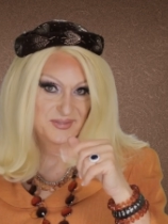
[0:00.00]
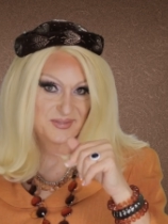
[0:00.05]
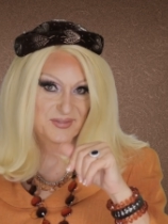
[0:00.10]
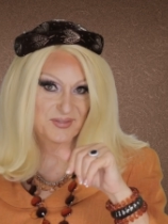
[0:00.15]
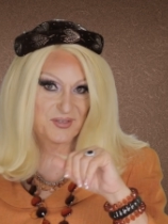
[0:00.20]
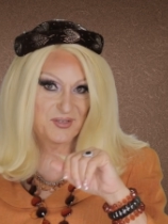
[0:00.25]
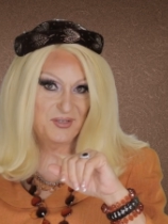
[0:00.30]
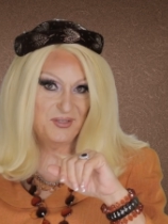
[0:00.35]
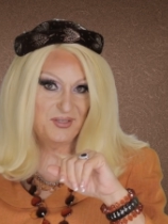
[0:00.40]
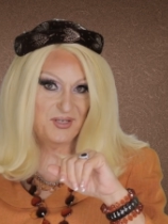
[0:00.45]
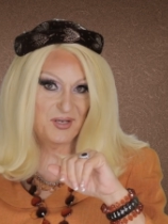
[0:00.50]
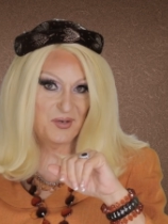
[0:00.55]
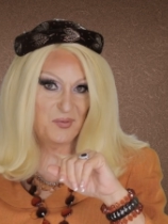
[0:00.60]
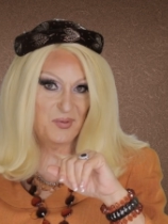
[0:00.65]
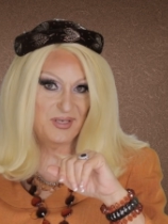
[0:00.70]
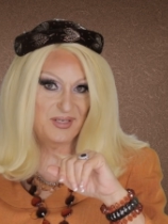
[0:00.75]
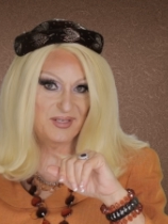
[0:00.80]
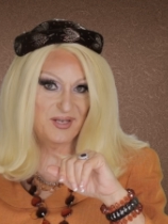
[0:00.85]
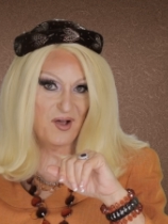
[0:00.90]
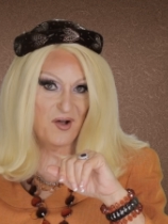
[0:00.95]
it's good to
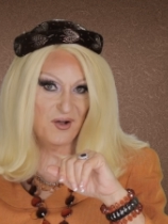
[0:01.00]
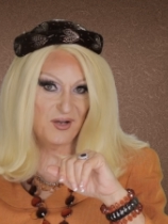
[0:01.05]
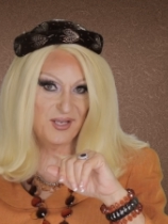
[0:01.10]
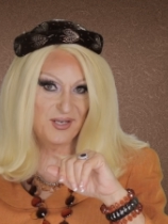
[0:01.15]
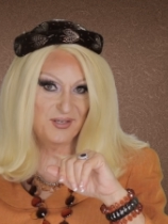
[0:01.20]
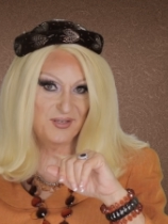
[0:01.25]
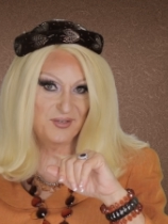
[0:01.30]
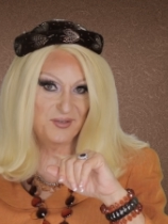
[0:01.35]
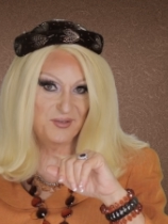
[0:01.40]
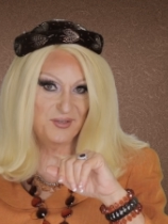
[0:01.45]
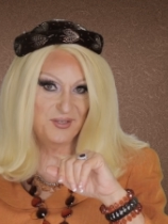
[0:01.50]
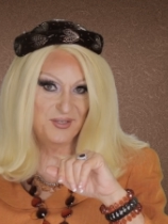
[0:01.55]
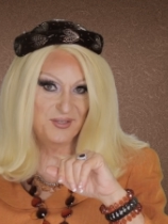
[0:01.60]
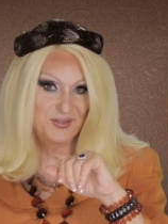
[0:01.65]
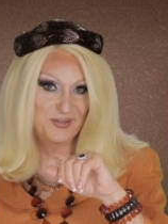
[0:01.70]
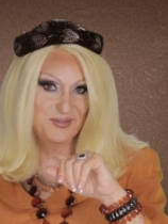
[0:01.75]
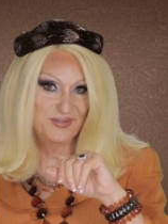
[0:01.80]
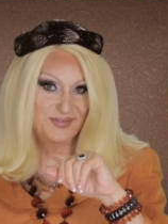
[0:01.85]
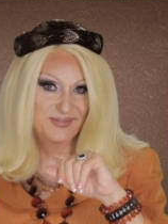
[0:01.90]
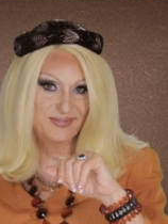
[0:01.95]
quit talking to
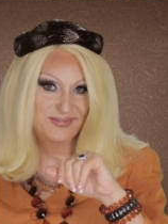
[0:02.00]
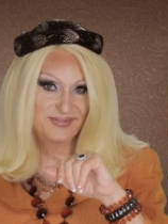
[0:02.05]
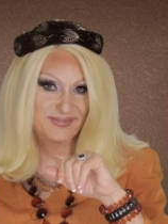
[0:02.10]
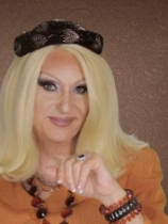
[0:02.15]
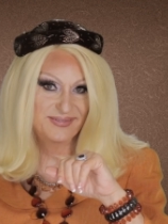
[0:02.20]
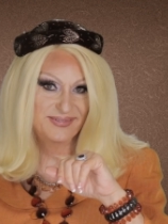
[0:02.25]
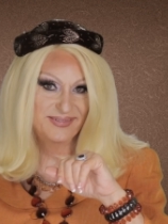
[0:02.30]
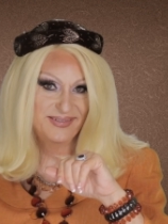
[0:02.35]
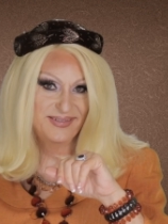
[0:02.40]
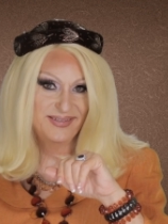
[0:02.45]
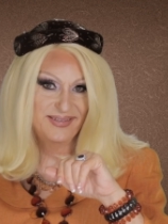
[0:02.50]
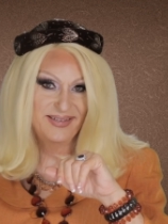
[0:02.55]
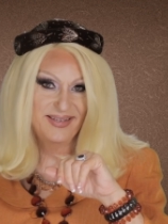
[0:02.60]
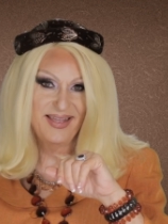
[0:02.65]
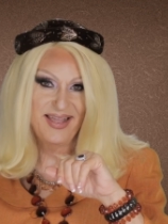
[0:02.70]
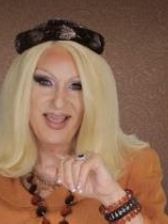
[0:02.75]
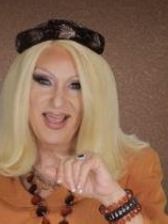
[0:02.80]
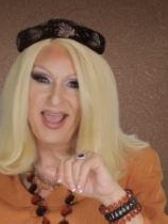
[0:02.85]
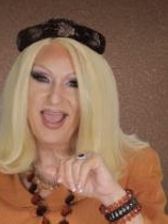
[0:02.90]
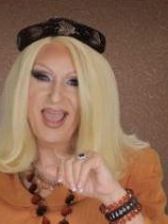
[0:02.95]
you.
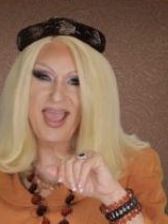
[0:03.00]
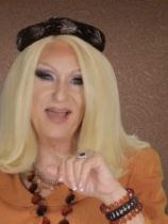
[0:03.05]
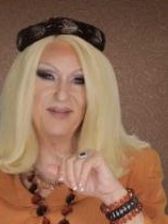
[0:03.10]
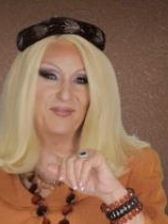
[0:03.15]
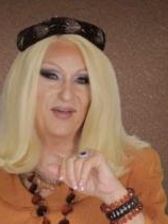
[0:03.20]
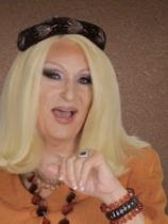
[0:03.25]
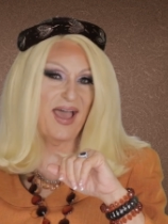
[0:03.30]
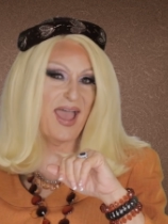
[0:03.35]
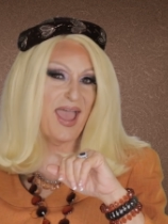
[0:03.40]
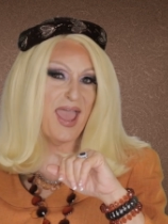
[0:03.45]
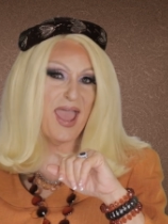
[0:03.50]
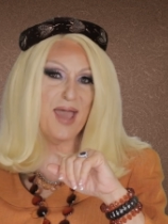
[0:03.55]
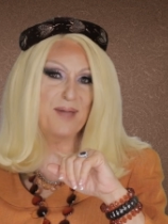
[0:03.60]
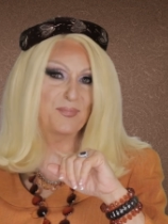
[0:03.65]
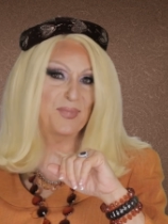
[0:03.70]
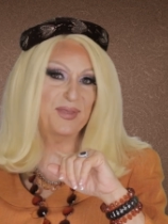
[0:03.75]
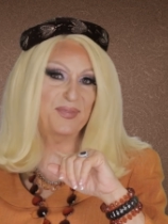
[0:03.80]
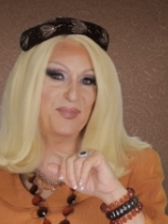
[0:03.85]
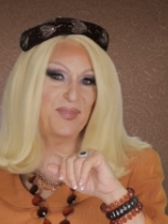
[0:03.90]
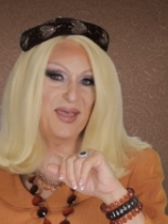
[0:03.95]
Have a
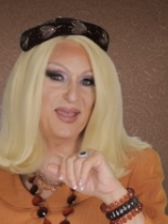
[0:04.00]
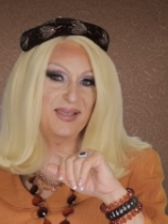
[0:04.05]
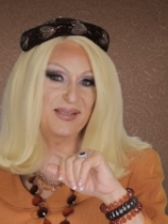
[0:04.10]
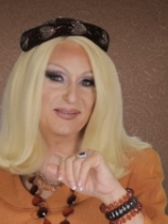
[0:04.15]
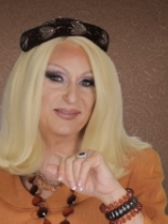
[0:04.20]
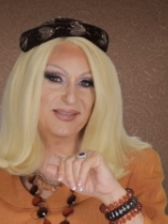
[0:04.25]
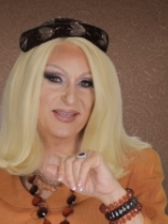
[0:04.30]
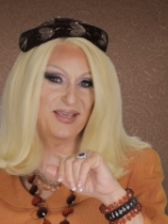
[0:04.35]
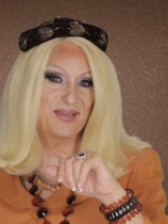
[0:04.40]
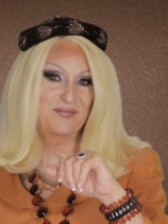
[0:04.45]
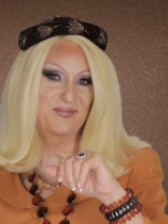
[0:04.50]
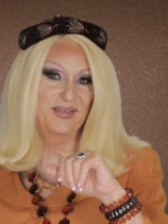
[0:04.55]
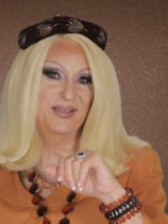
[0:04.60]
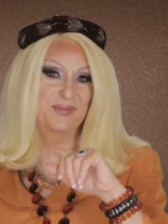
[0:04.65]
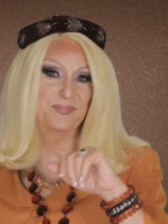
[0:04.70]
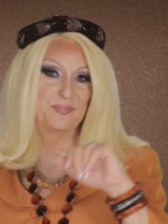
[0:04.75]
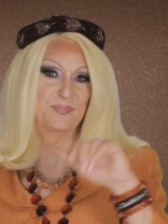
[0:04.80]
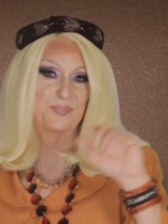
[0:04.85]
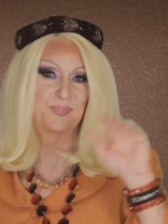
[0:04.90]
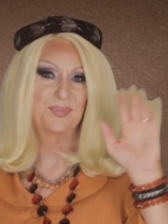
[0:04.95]
happy
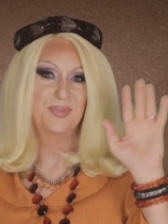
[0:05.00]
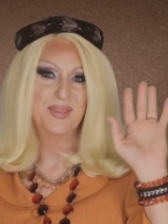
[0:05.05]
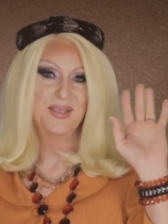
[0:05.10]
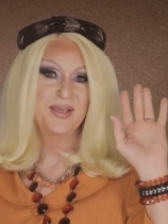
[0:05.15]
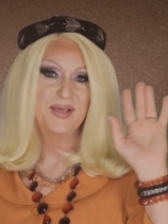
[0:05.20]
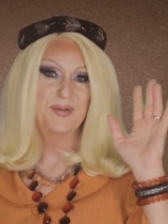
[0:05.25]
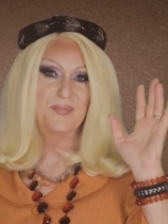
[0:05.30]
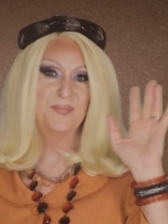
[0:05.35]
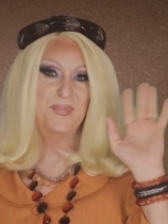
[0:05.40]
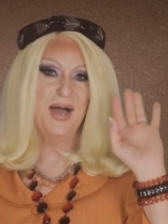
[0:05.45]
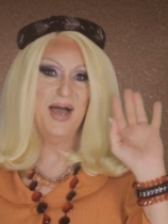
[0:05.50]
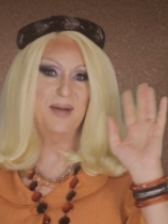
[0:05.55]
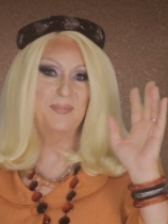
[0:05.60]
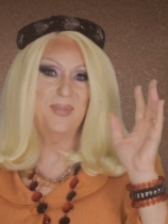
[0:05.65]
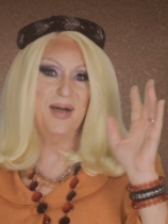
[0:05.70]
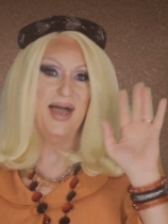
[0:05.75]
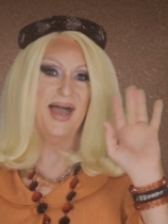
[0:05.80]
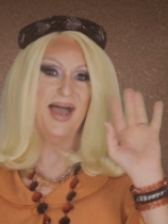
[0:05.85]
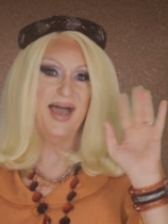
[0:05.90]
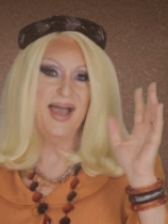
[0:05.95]
Thanksgiving. Bye
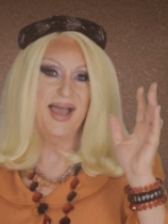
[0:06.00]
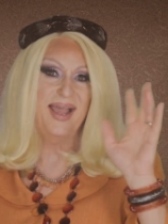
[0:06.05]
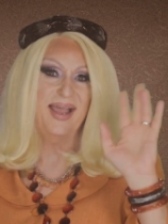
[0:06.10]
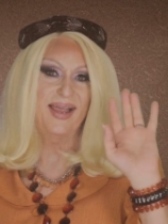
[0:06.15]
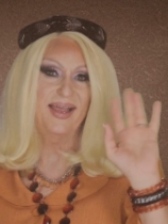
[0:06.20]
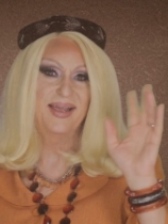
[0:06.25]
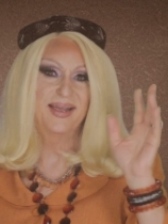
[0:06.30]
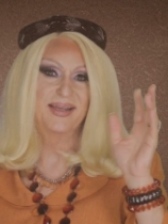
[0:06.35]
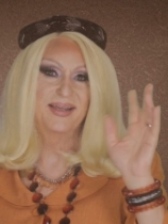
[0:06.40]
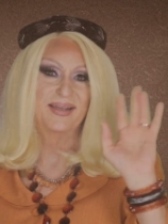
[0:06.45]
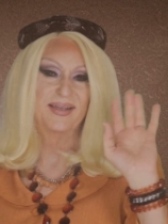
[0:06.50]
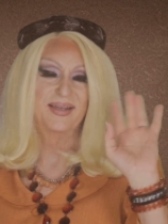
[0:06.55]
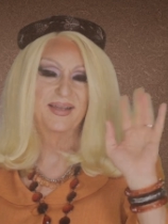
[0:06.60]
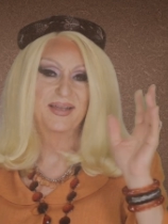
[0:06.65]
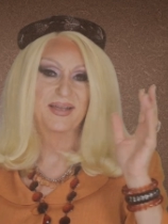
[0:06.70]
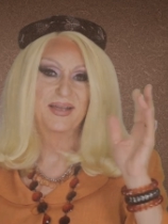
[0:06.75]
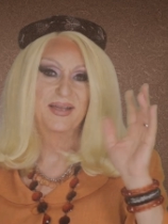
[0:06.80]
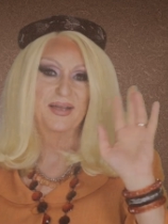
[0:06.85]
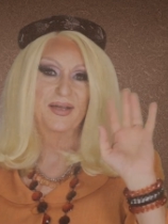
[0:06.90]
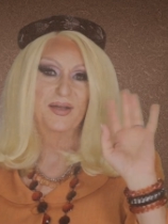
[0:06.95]
bye.
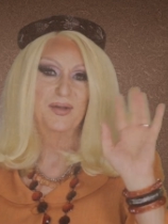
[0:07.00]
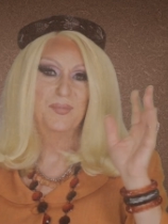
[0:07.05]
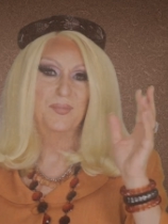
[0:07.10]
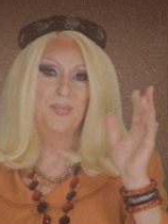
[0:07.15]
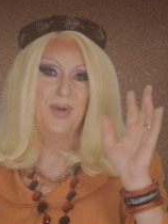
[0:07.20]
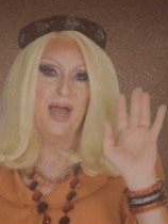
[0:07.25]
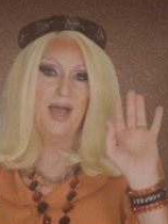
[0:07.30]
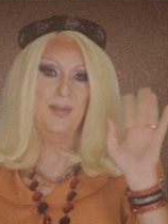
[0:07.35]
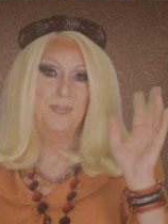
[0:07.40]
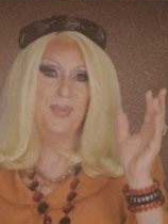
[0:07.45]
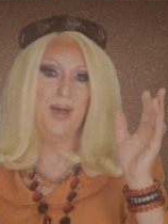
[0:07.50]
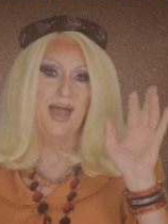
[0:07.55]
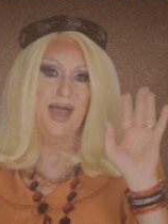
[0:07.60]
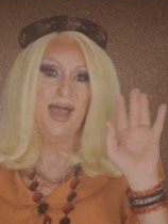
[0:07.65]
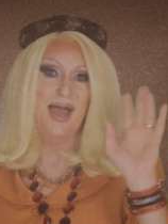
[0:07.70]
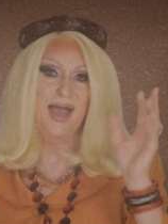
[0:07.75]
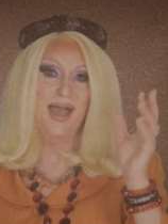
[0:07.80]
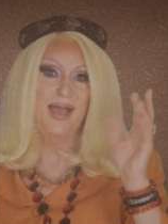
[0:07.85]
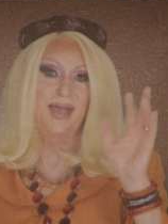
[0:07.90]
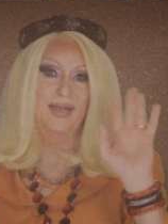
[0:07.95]
Bye
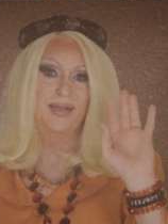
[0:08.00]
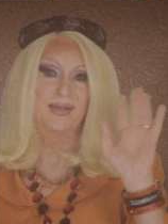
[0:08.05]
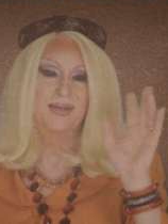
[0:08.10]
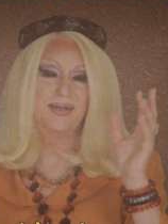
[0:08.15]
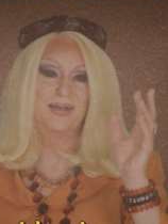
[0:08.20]
bye.